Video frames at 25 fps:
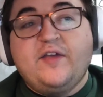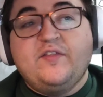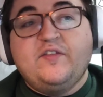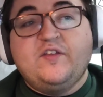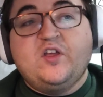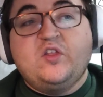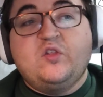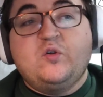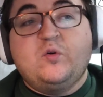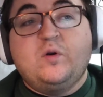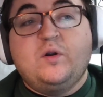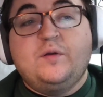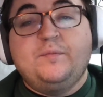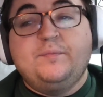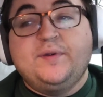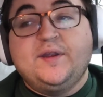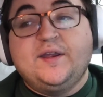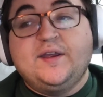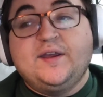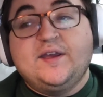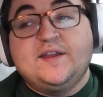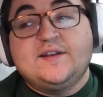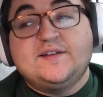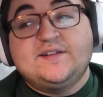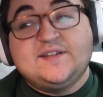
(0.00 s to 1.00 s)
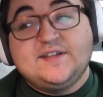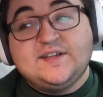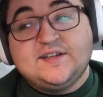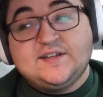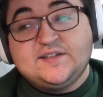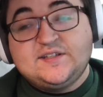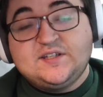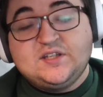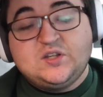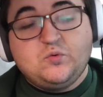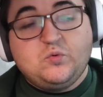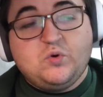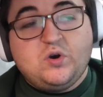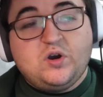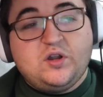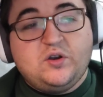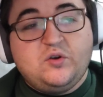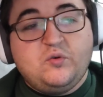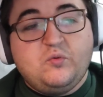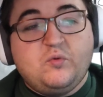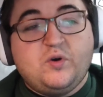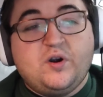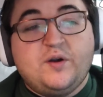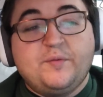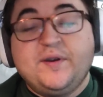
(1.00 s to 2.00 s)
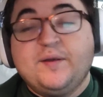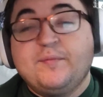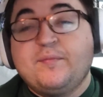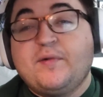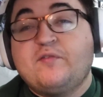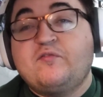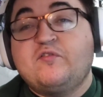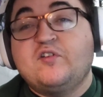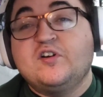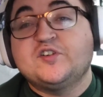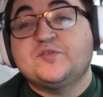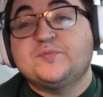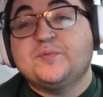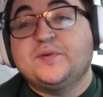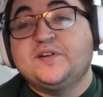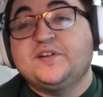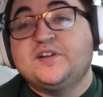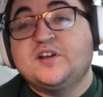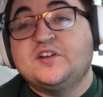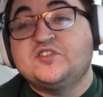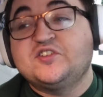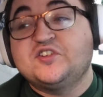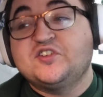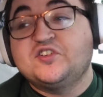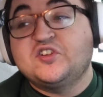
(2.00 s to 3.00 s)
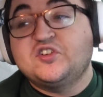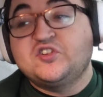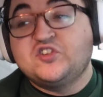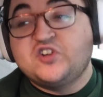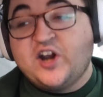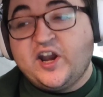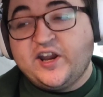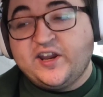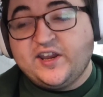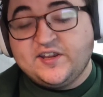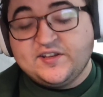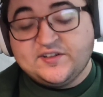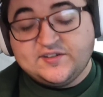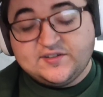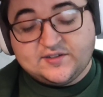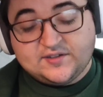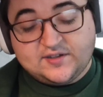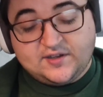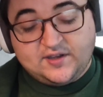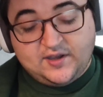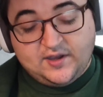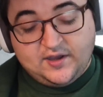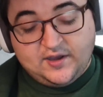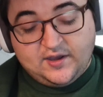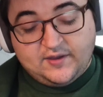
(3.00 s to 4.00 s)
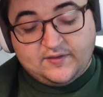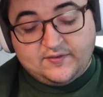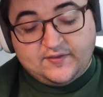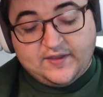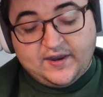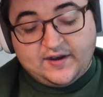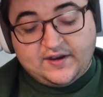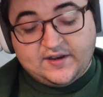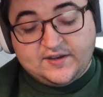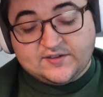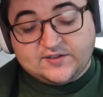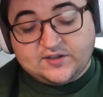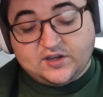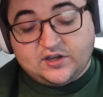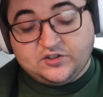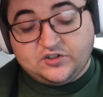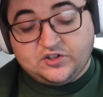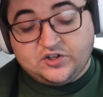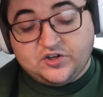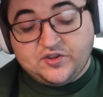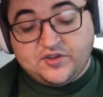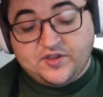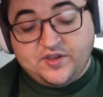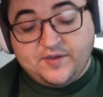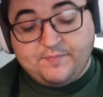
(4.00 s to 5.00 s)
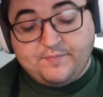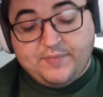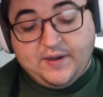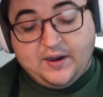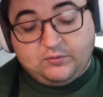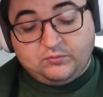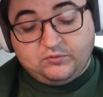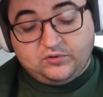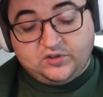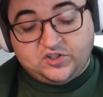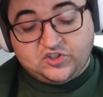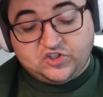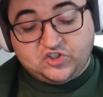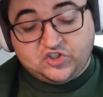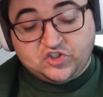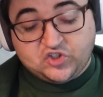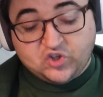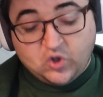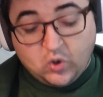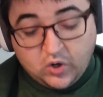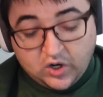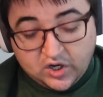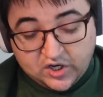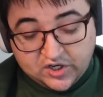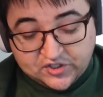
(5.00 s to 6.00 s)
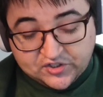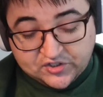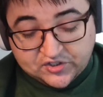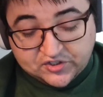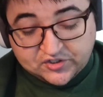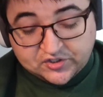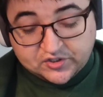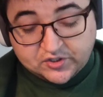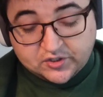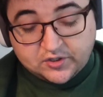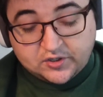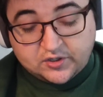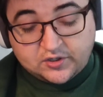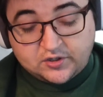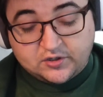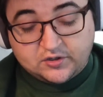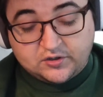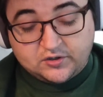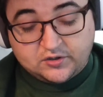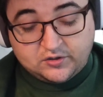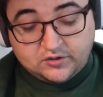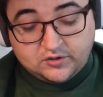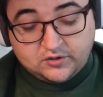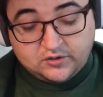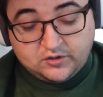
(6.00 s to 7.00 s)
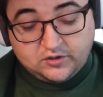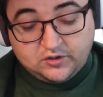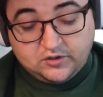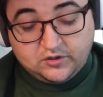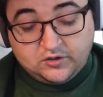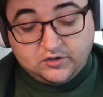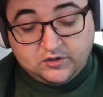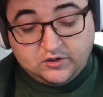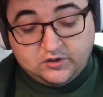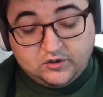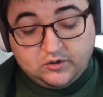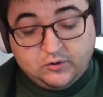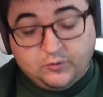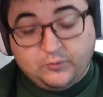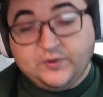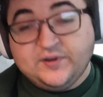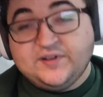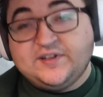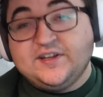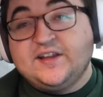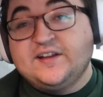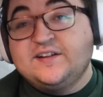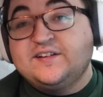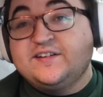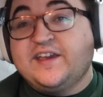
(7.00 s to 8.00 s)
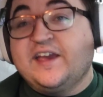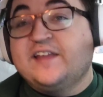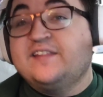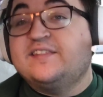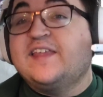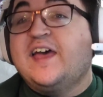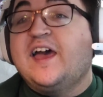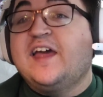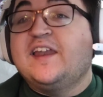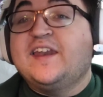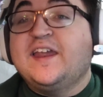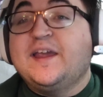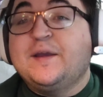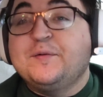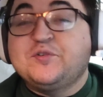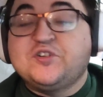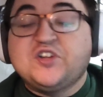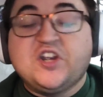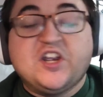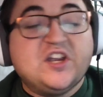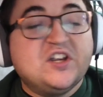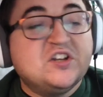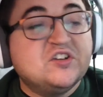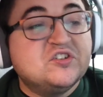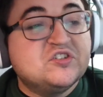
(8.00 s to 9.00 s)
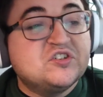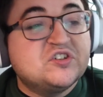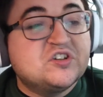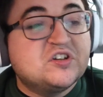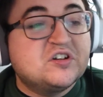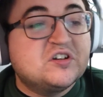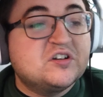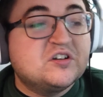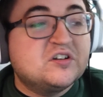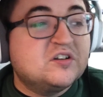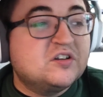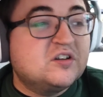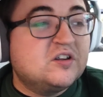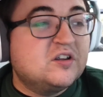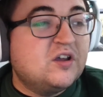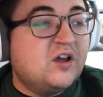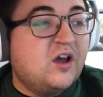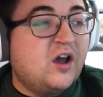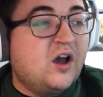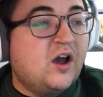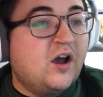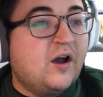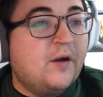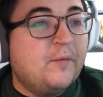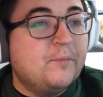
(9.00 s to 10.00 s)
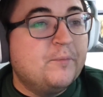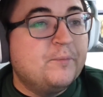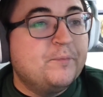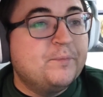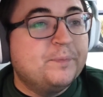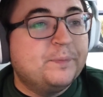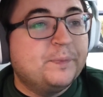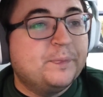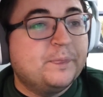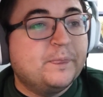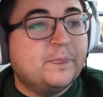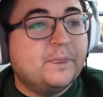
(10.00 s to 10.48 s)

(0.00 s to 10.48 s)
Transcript: and the other one being a D&D one where me and my friends play Dungeons & Dragons. That is under the Boundless Shores we did get that name change. Um,